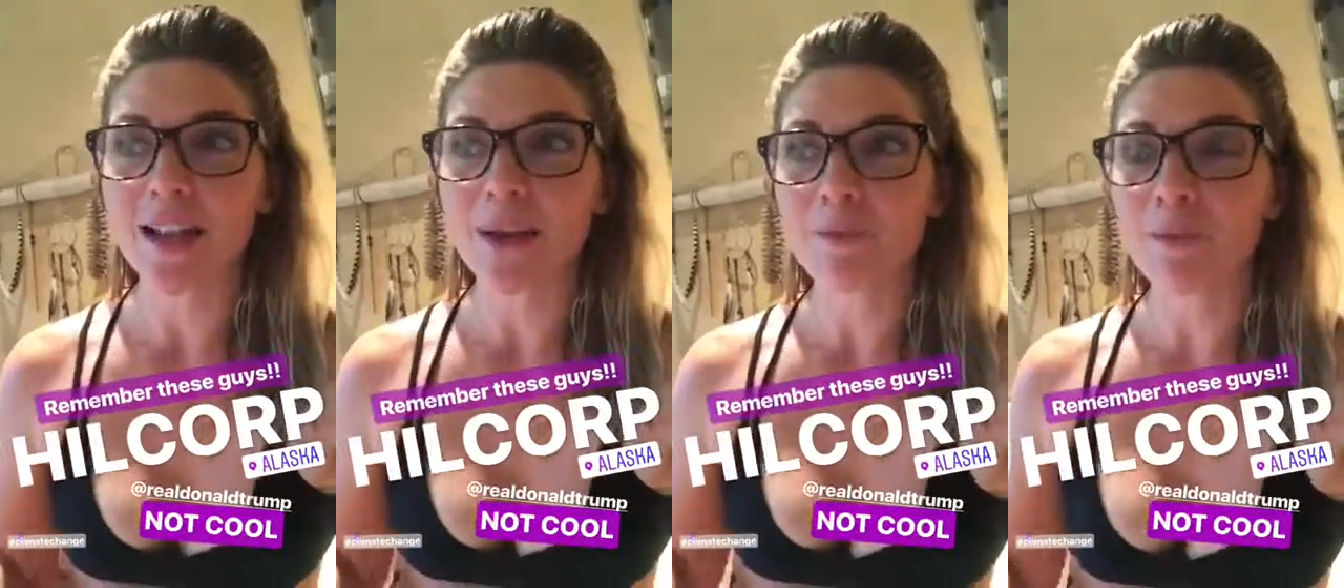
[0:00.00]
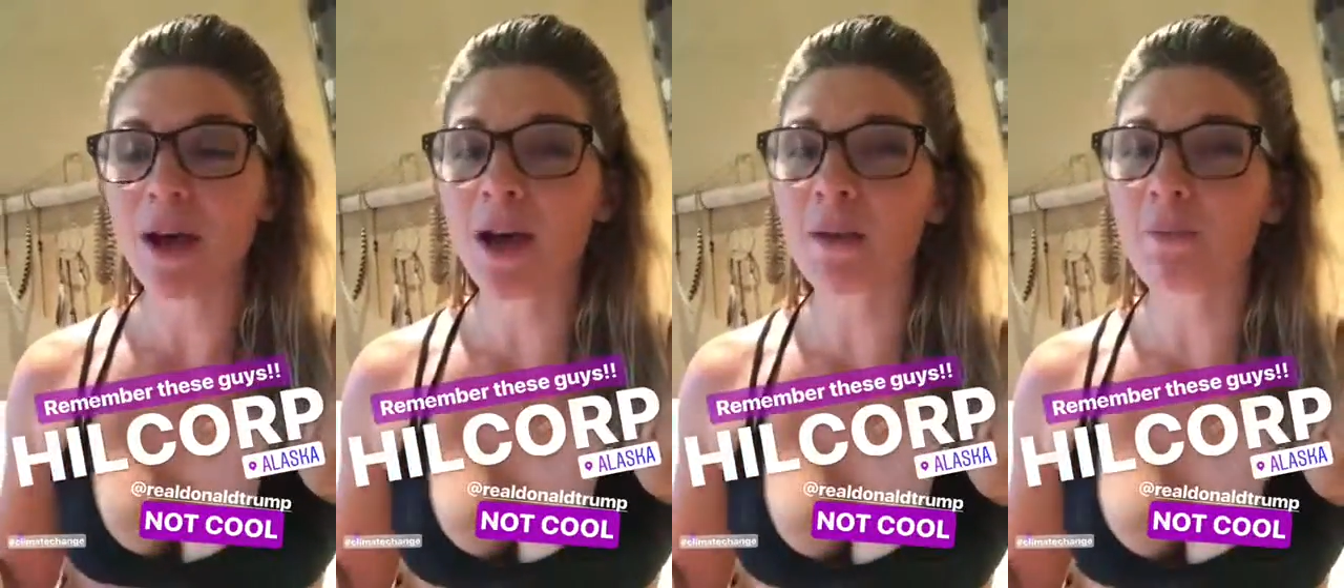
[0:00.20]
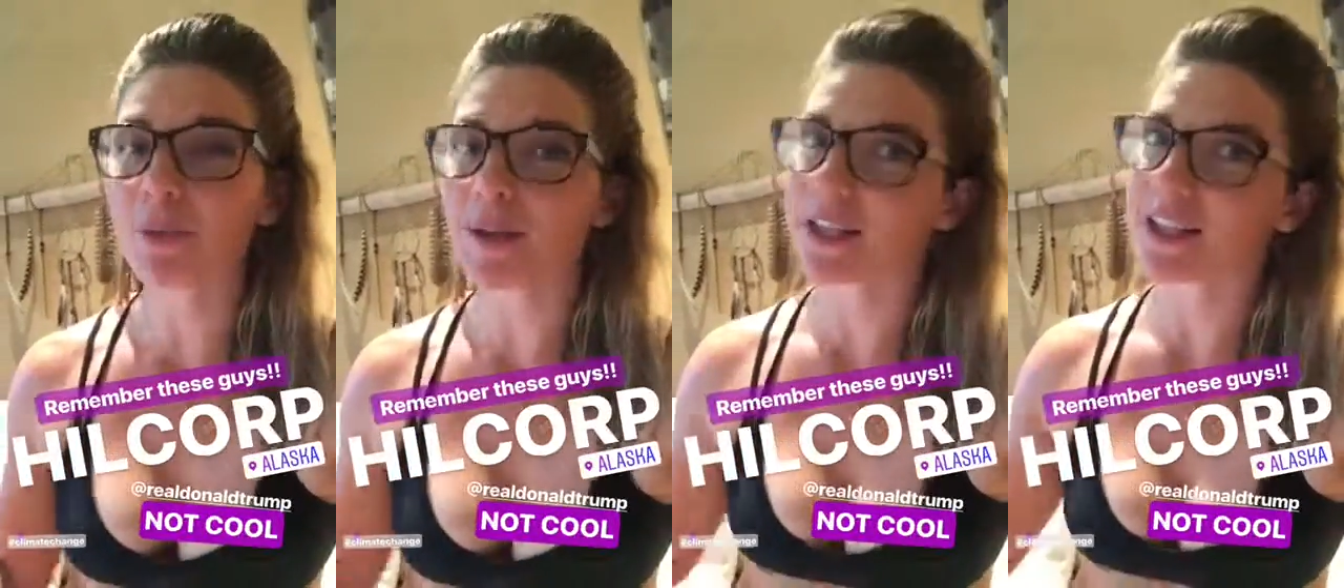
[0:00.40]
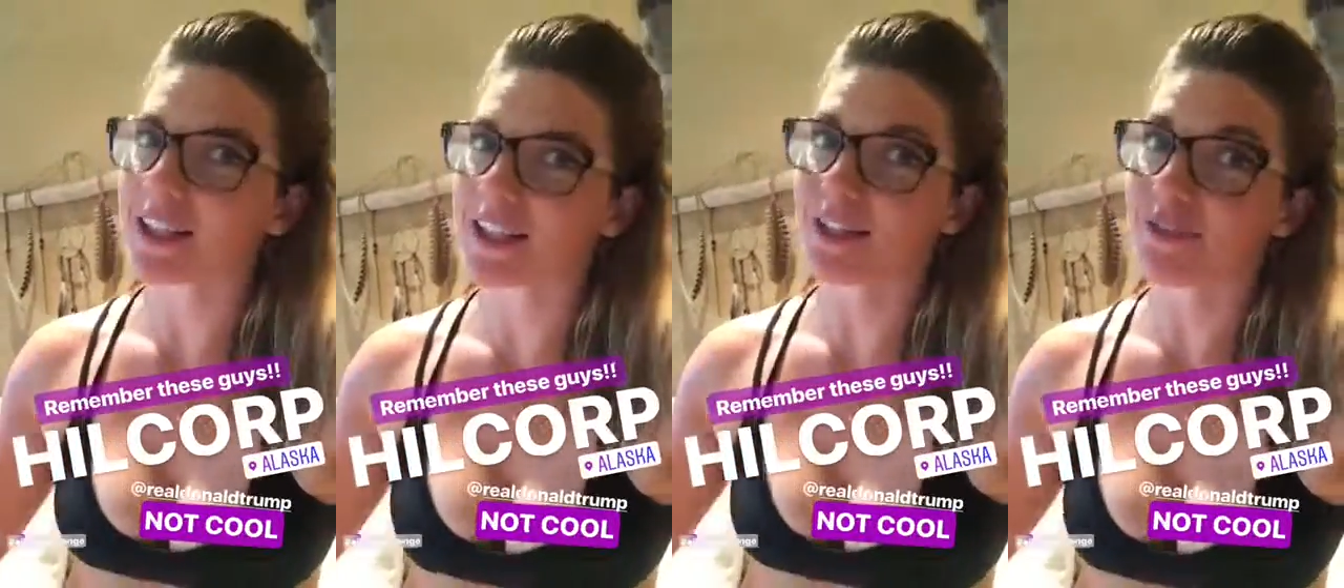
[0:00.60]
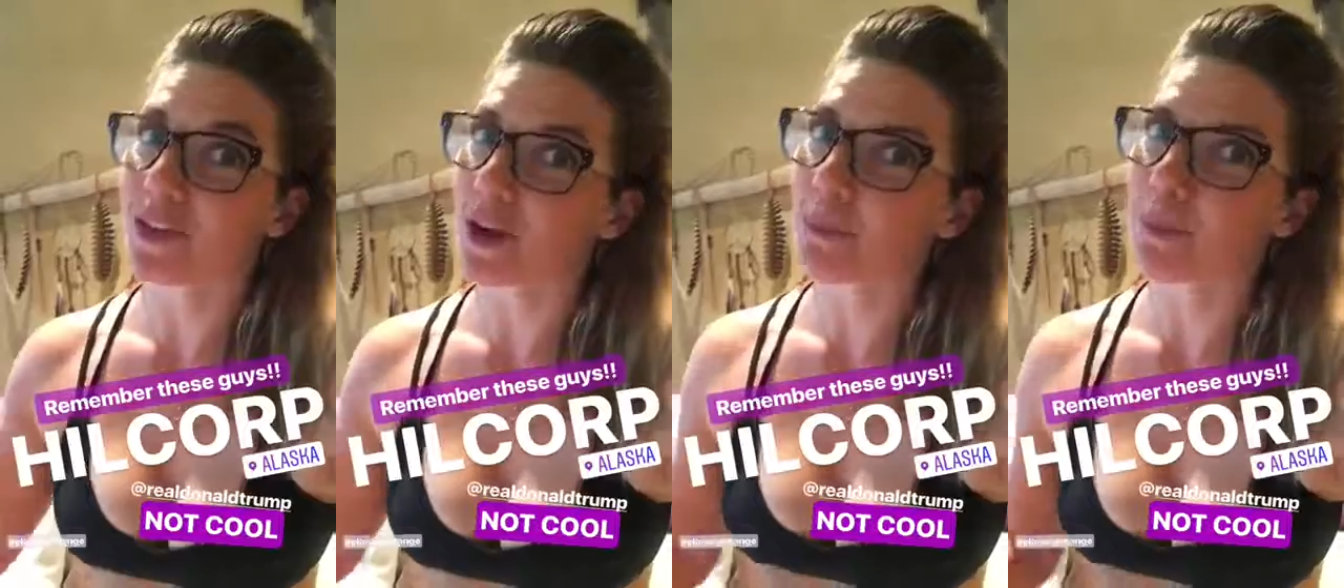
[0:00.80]
But
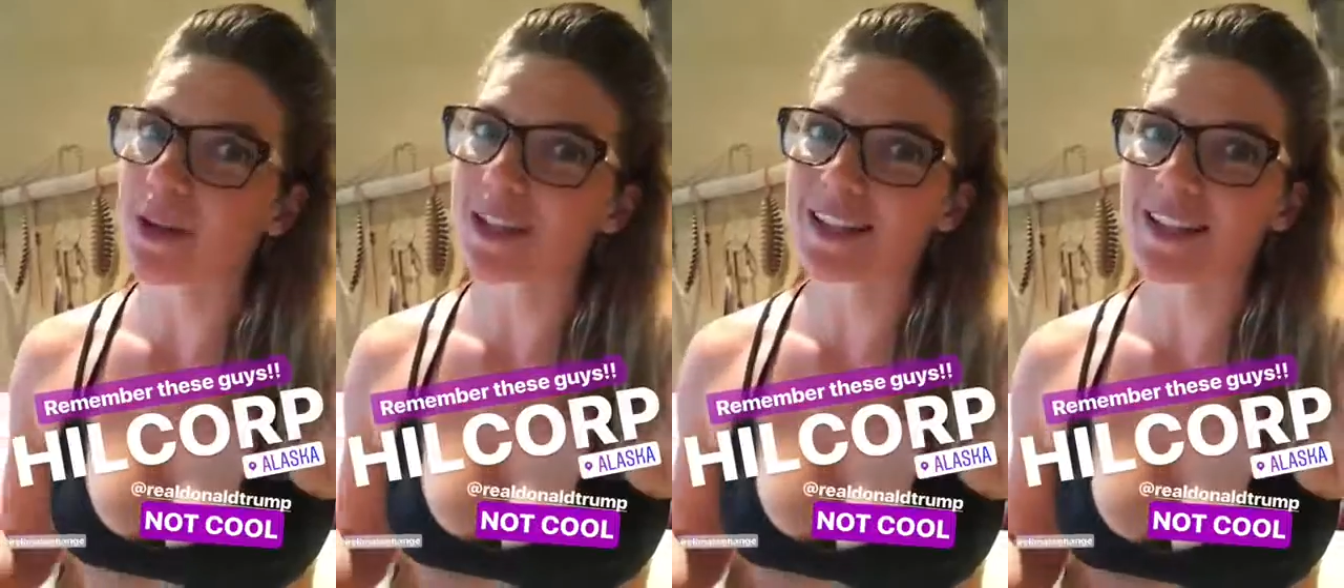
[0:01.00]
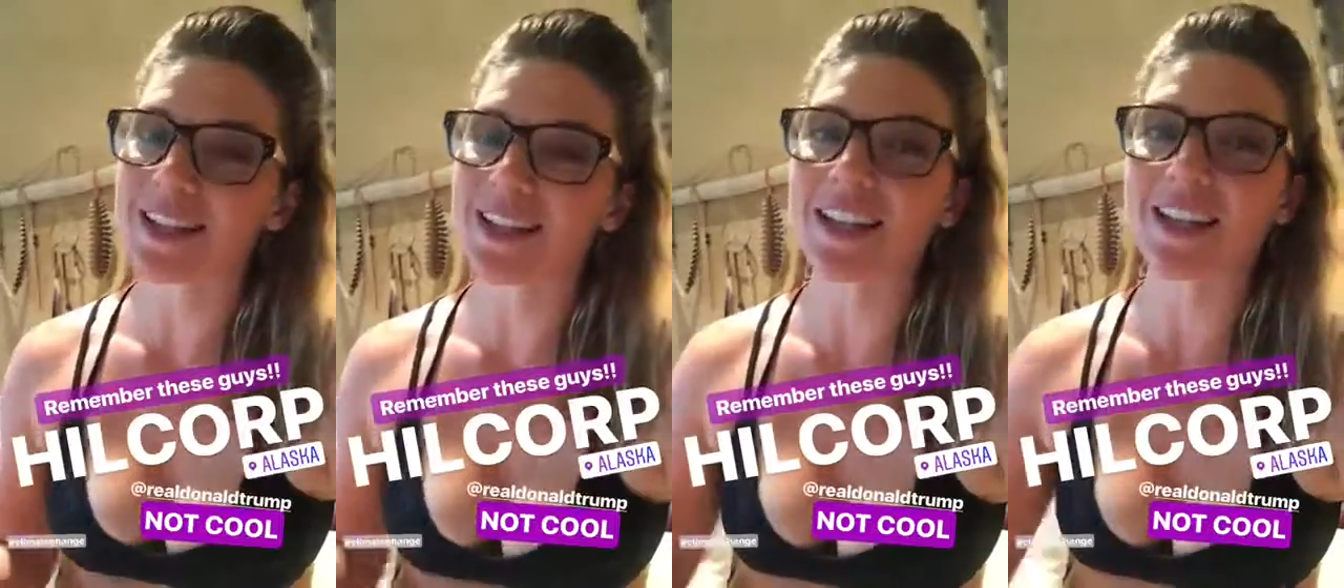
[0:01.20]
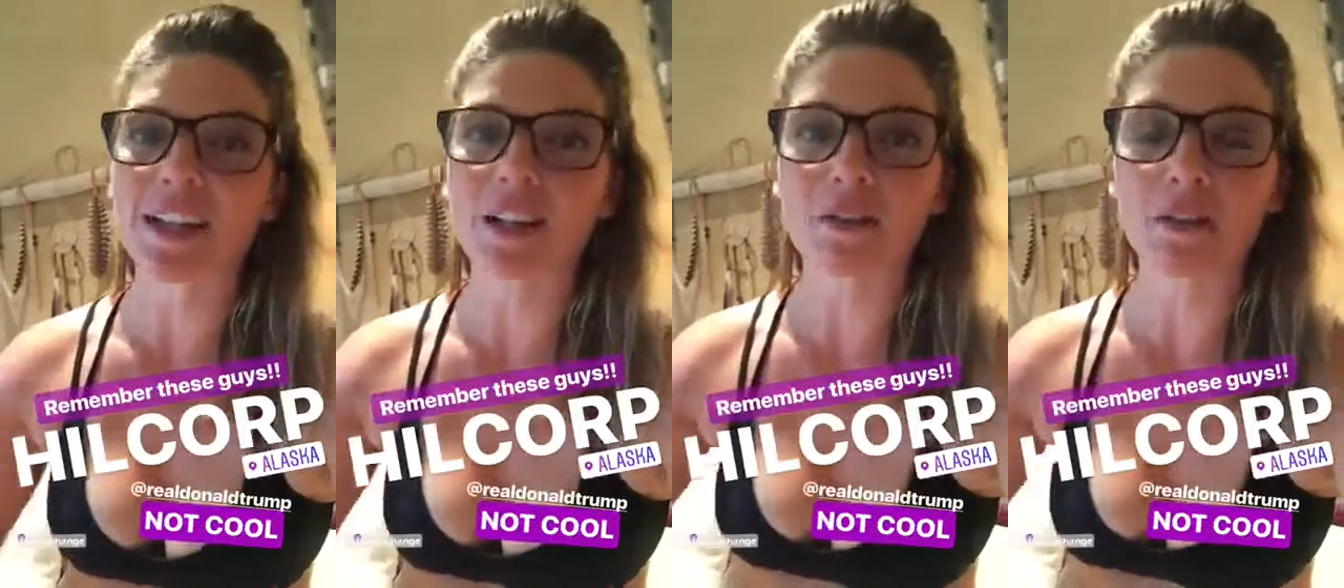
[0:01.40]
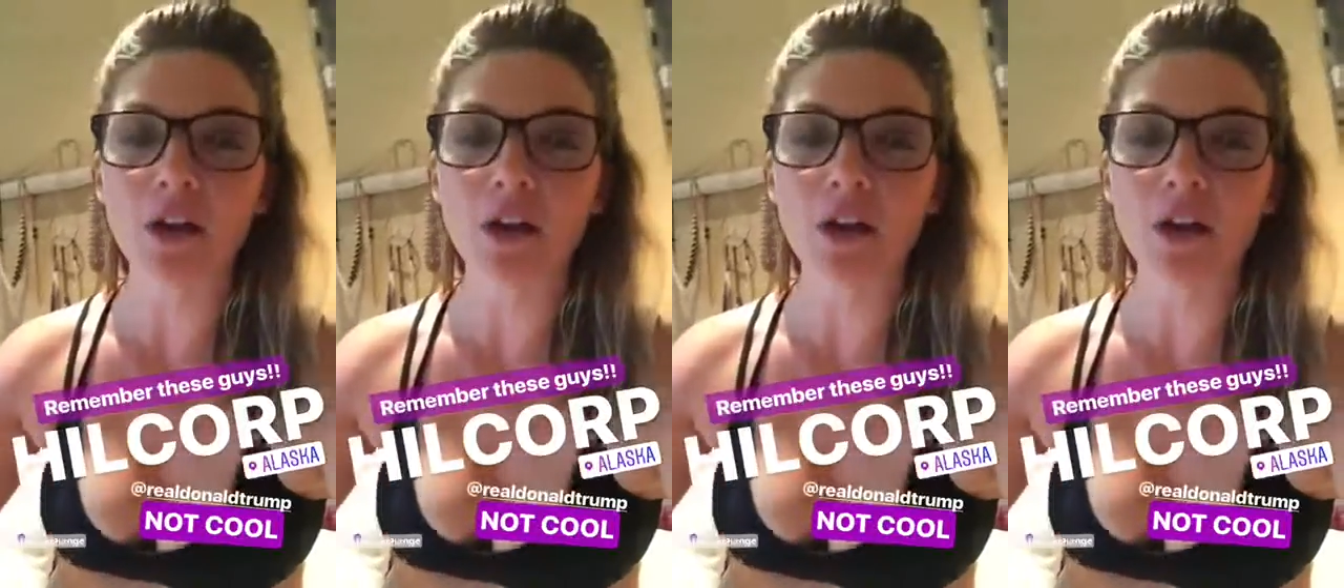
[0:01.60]
because of our president,